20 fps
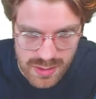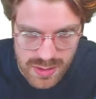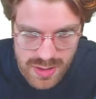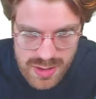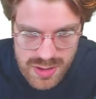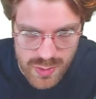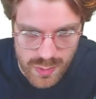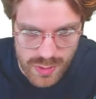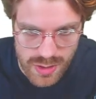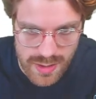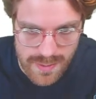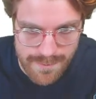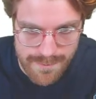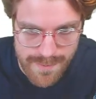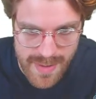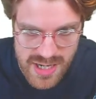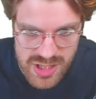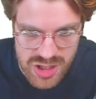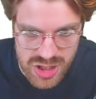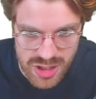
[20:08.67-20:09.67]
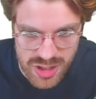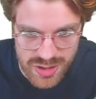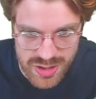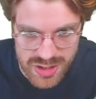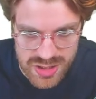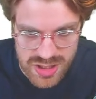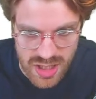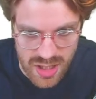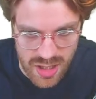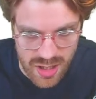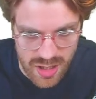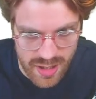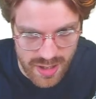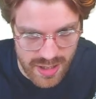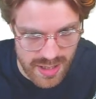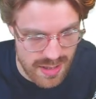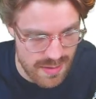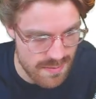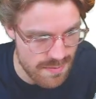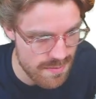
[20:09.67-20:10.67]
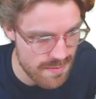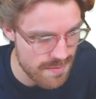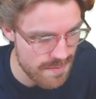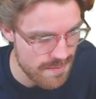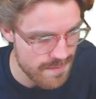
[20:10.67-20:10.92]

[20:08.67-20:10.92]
So we're going to measure the time.